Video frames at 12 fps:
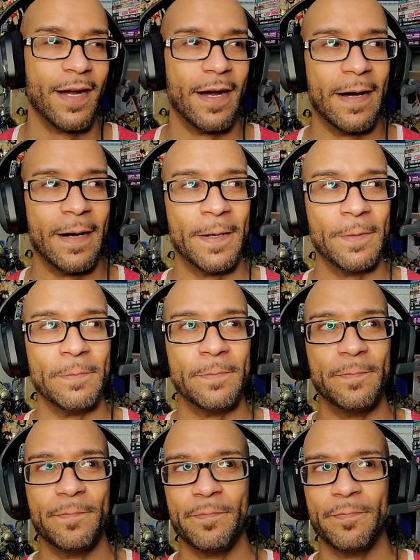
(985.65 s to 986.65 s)

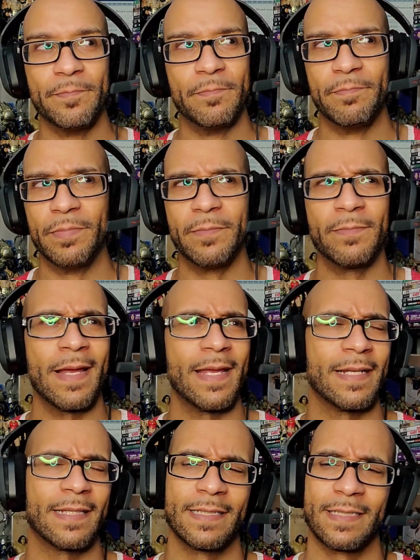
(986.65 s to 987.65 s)
But
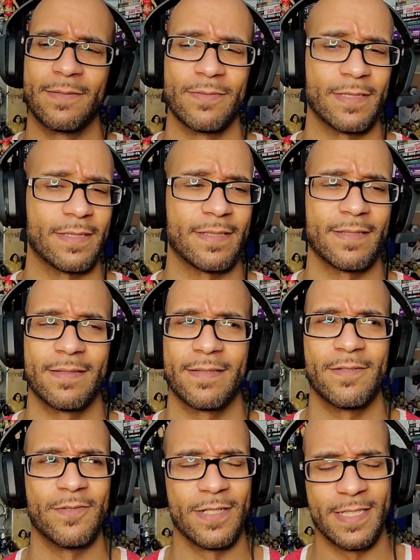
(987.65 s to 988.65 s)
man, this was,
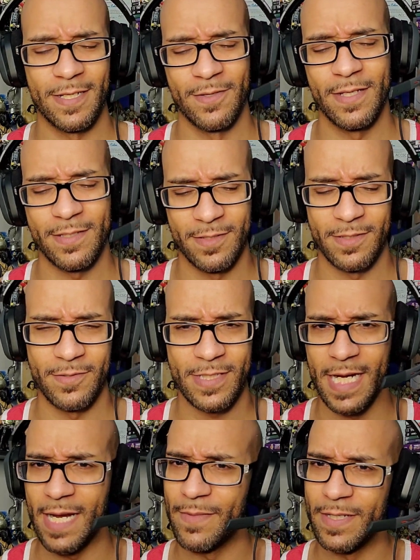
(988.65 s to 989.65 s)
you could tell they took their
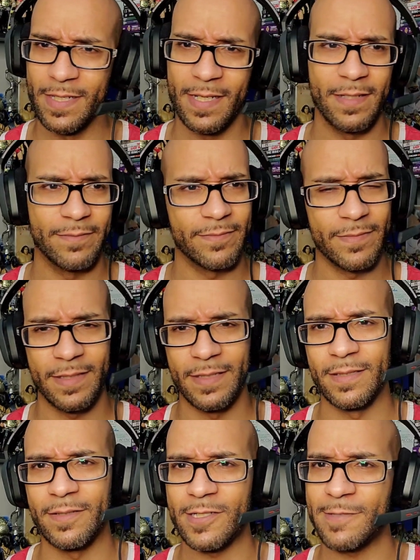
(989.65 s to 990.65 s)
time and then they
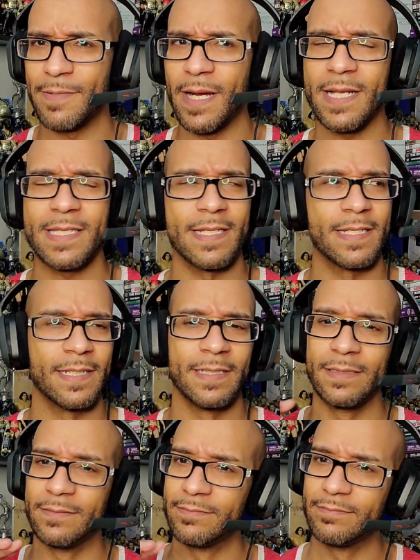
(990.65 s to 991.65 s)
hit their spots, and
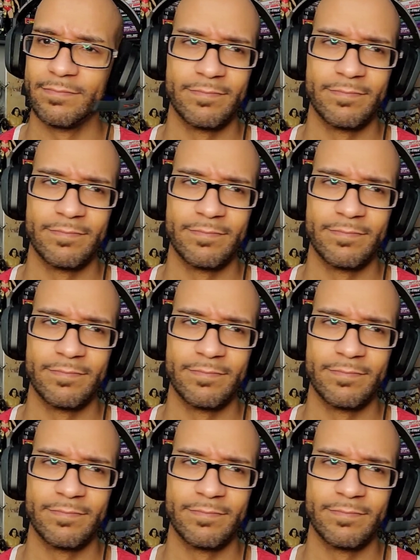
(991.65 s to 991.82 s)
then